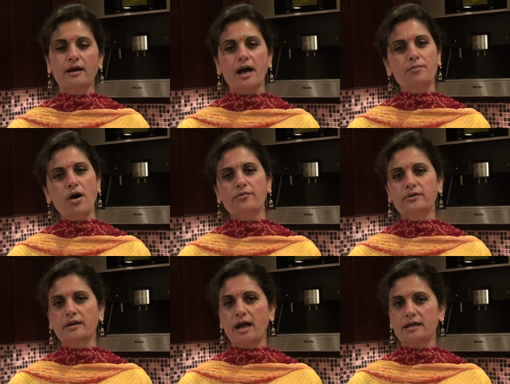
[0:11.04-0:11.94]
I am
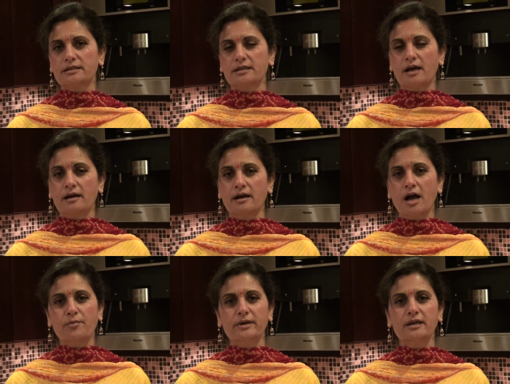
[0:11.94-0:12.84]
often asked
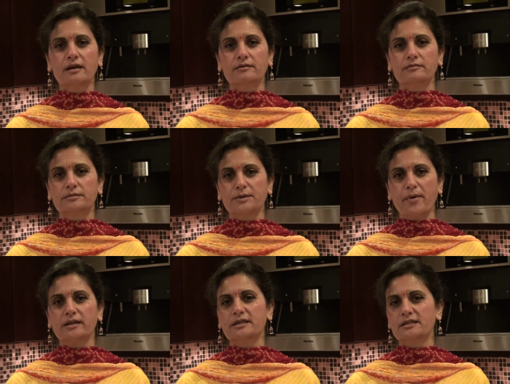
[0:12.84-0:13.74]
how many
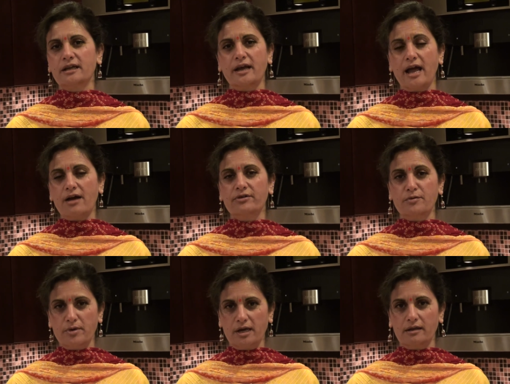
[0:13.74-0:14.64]
chapatis can I have in a
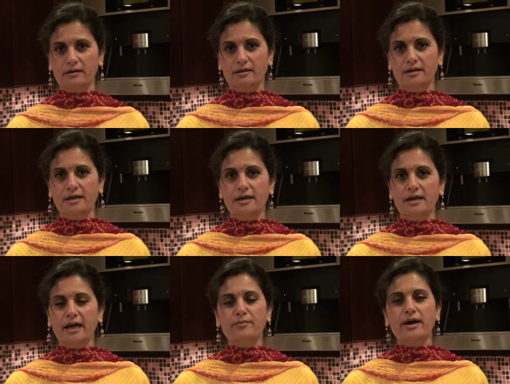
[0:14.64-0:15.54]
meal,
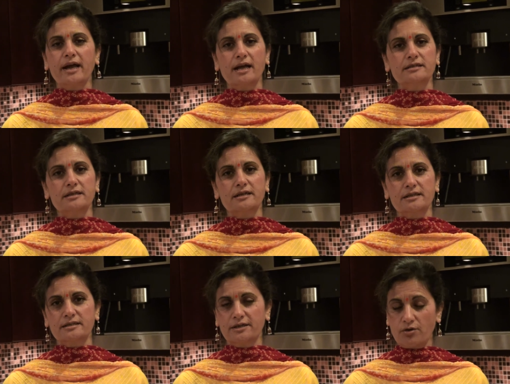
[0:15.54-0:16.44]
and my answer
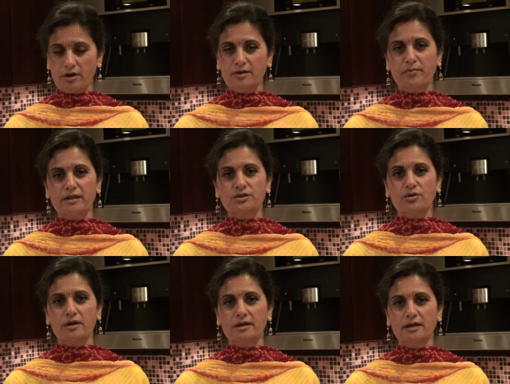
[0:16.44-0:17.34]
is it all depends
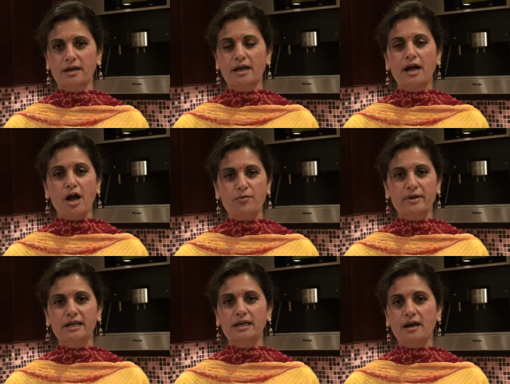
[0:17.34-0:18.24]
on how
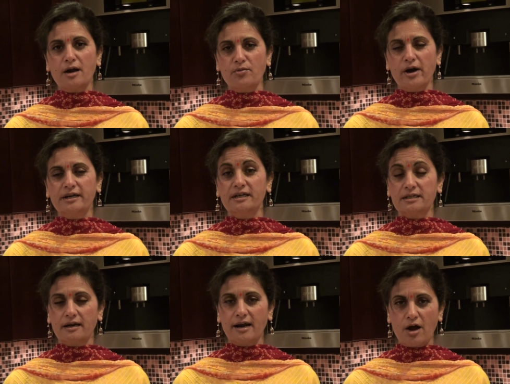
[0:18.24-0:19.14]
many carbohydrates
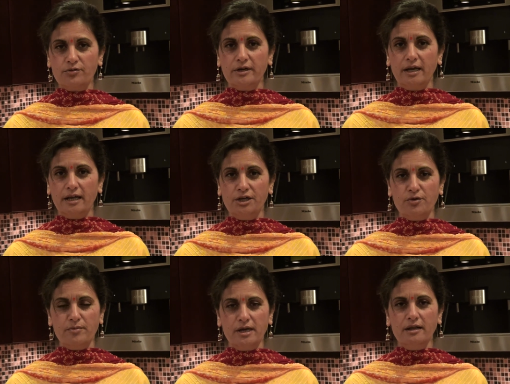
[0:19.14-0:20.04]
are allowed in your
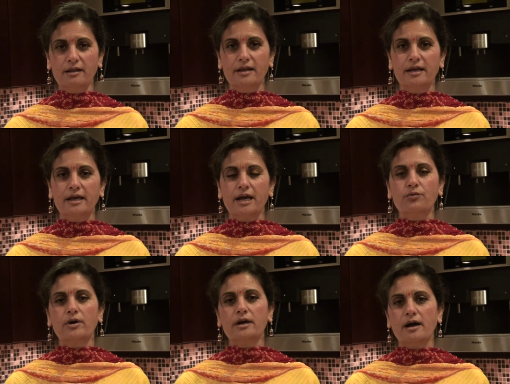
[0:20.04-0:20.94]
meal and
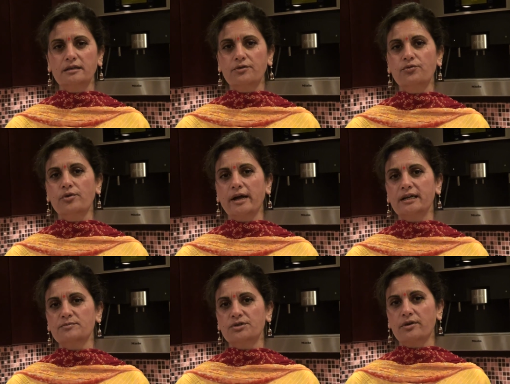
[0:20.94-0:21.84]
what other food
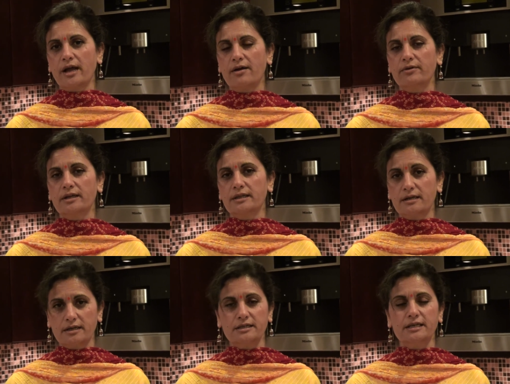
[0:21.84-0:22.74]
items you are having
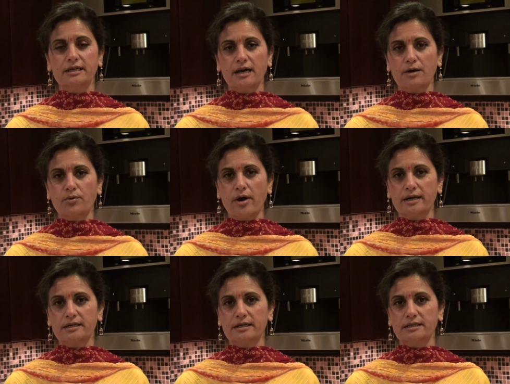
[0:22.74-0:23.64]
that contain
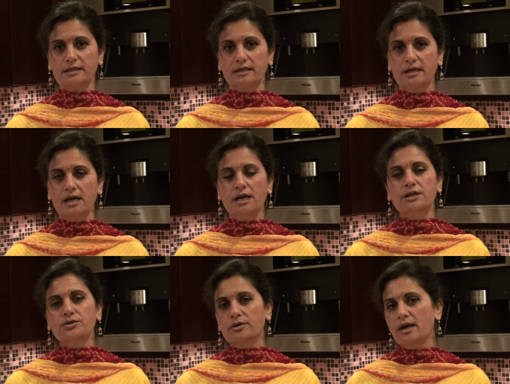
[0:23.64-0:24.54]
carbohydrate.
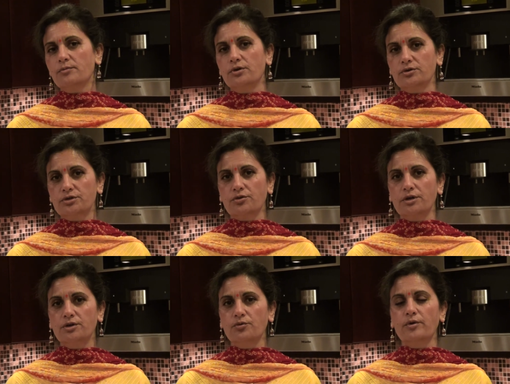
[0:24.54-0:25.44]
Today I am going to show
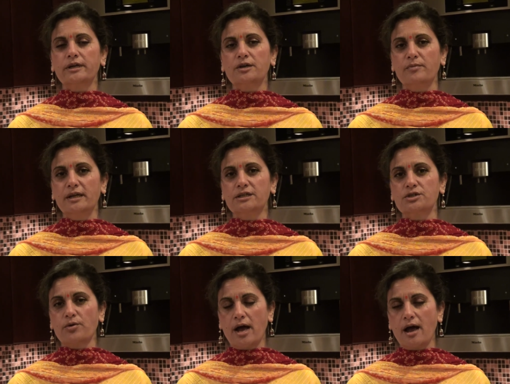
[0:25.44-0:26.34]
you what it means
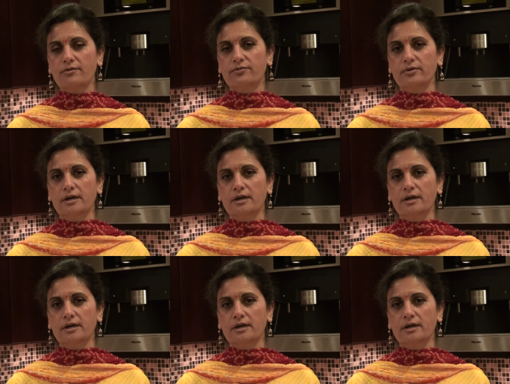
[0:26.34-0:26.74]
to have